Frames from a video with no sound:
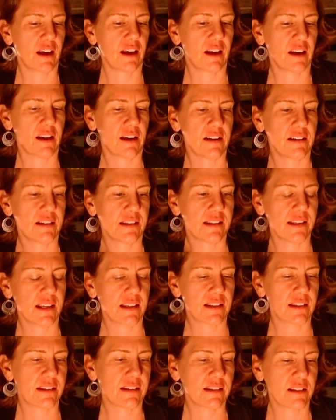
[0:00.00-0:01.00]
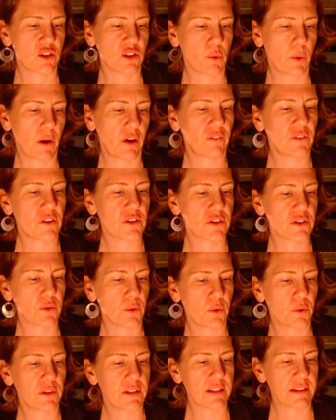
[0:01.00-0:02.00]
uh, six to twelve years
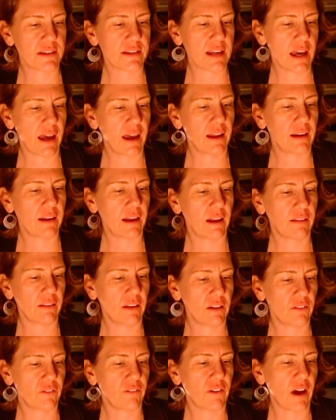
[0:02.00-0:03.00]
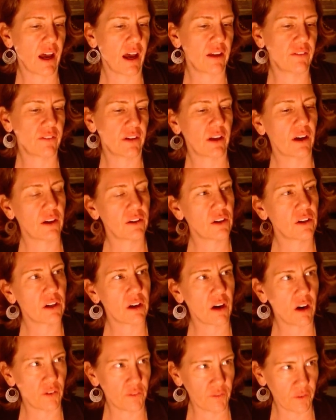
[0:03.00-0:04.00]
old is ten dollars, and then five and under
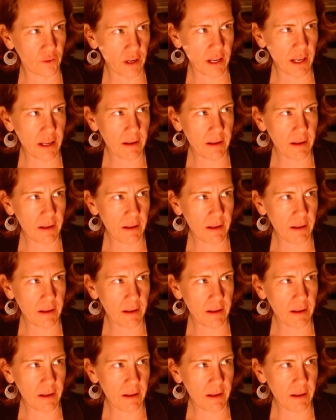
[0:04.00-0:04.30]
are free.